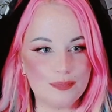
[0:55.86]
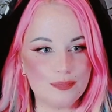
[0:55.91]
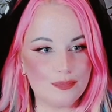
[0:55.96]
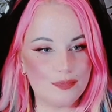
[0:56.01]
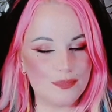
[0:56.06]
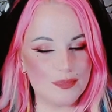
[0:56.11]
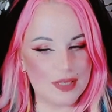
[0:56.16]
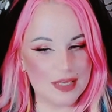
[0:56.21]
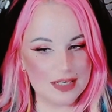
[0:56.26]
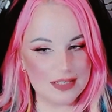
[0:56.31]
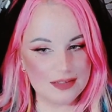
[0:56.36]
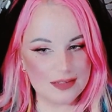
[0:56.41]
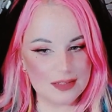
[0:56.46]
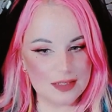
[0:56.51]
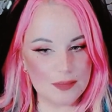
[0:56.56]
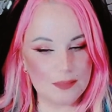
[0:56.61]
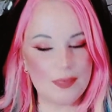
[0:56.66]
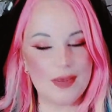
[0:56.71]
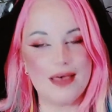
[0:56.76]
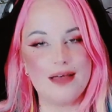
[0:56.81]
hit
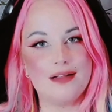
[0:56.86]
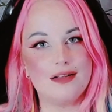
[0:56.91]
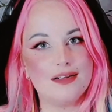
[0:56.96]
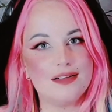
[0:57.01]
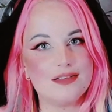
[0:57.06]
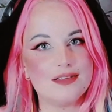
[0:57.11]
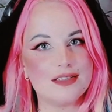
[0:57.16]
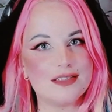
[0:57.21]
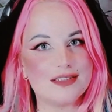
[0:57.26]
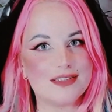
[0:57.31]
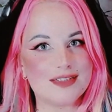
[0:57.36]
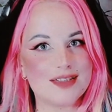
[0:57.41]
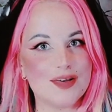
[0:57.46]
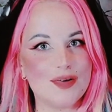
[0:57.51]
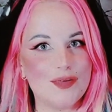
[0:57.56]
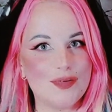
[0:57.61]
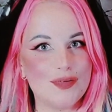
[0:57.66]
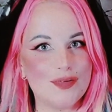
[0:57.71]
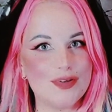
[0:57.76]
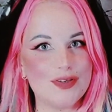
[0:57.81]
the bell
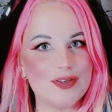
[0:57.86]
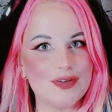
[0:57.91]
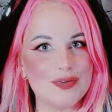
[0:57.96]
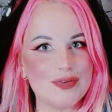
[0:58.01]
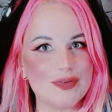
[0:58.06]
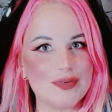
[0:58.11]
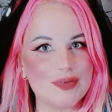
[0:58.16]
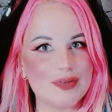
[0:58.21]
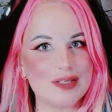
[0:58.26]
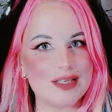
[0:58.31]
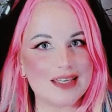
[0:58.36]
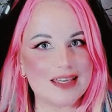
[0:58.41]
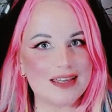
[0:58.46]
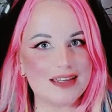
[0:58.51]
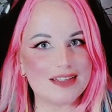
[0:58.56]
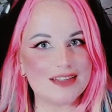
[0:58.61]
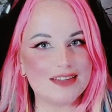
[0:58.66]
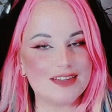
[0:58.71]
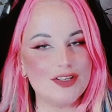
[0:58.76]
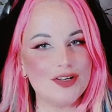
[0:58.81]
so you'll
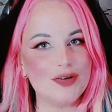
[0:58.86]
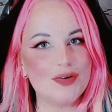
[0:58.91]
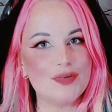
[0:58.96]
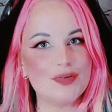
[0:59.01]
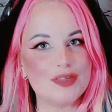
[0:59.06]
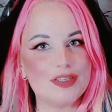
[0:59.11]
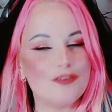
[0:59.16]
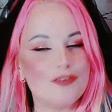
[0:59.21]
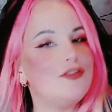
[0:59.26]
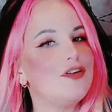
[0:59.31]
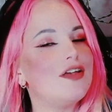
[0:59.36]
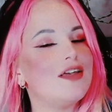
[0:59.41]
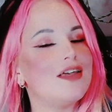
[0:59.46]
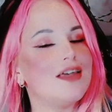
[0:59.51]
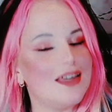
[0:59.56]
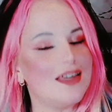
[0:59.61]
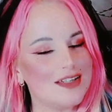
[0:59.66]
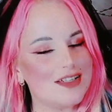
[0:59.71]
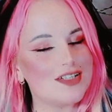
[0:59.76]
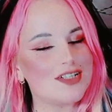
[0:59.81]
get
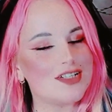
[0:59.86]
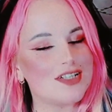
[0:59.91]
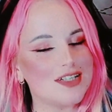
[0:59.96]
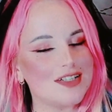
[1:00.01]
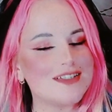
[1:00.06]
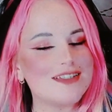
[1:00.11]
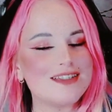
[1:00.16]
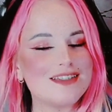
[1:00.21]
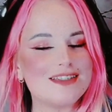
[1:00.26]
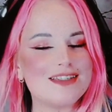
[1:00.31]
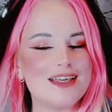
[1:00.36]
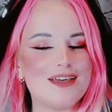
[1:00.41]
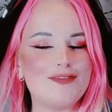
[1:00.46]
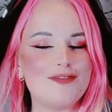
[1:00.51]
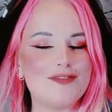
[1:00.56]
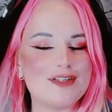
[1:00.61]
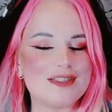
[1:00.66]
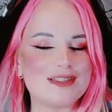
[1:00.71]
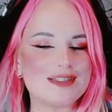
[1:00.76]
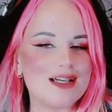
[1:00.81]
notifications
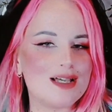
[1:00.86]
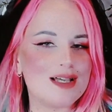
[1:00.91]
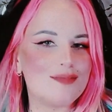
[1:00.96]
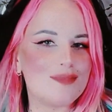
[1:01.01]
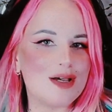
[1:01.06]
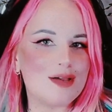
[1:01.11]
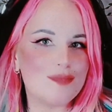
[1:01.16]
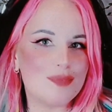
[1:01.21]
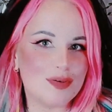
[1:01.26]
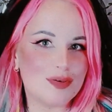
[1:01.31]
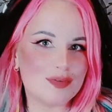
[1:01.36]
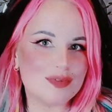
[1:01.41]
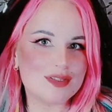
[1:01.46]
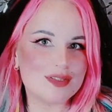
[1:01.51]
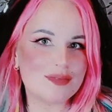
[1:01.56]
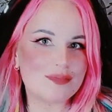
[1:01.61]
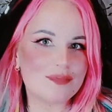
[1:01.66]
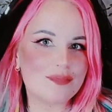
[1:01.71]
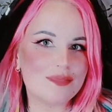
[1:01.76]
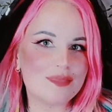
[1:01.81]
every time I post.
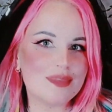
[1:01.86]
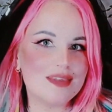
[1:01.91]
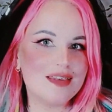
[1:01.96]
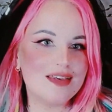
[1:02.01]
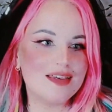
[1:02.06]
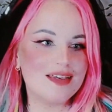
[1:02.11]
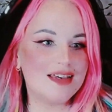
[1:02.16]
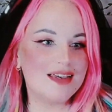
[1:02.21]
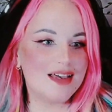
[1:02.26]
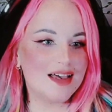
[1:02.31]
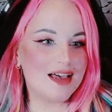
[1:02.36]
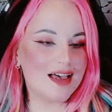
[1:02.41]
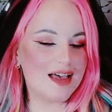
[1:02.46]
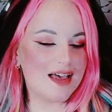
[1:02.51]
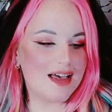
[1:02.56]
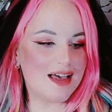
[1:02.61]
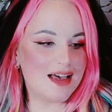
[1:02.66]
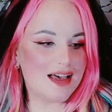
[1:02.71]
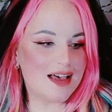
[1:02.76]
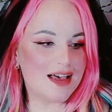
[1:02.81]

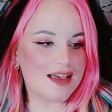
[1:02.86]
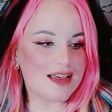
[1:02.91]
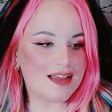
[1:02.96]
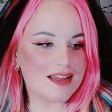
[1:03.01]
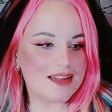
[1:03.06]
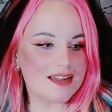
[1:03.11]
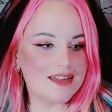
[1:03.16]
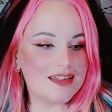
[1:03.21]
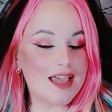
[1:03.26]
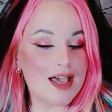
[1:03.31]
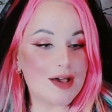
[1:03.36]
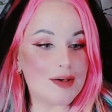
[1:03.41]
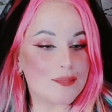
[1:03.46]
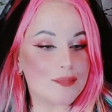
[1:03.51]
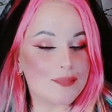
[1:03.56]
And yeah,